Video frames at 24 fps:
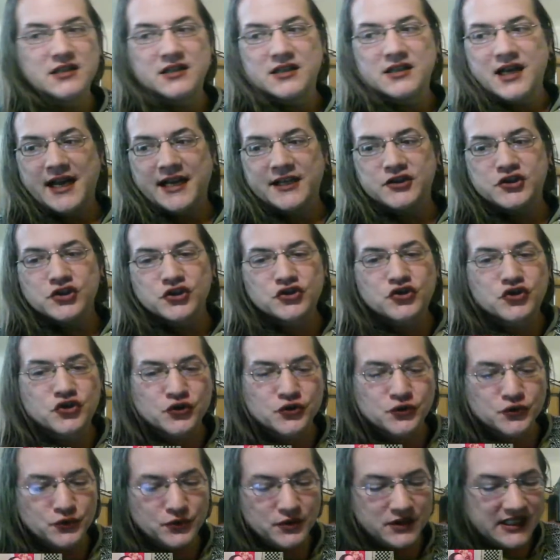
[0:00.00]
I just
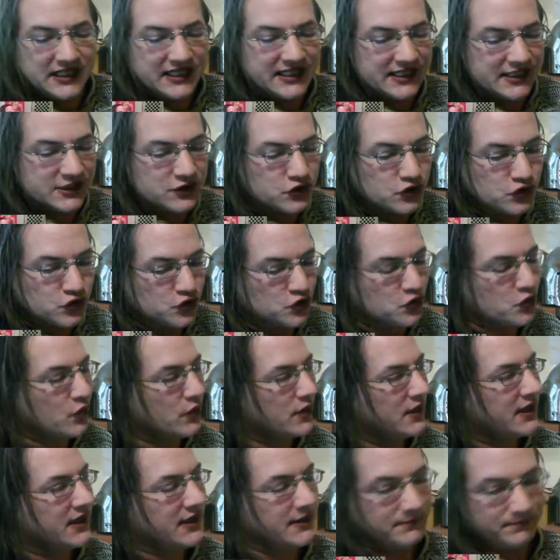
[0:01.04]
truly
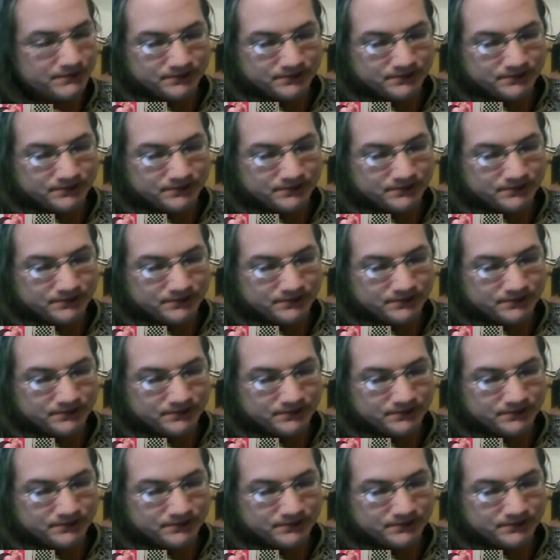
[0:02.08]
enjoy